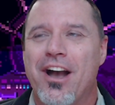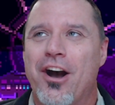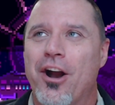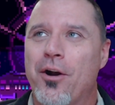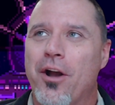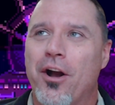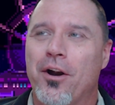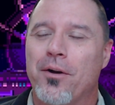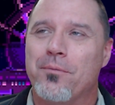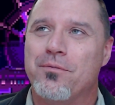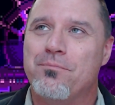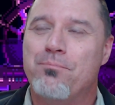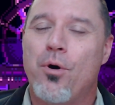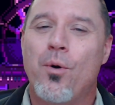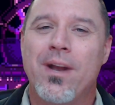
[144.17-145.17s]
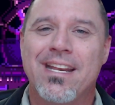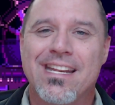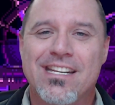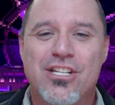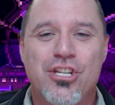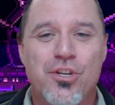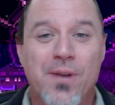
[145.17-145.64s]
are
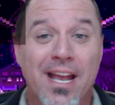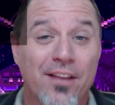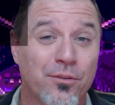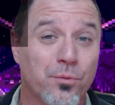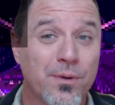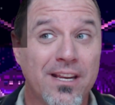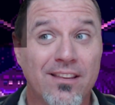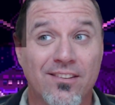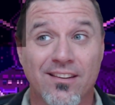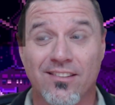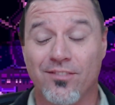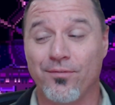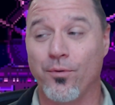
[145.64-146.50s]
pointed to as reasons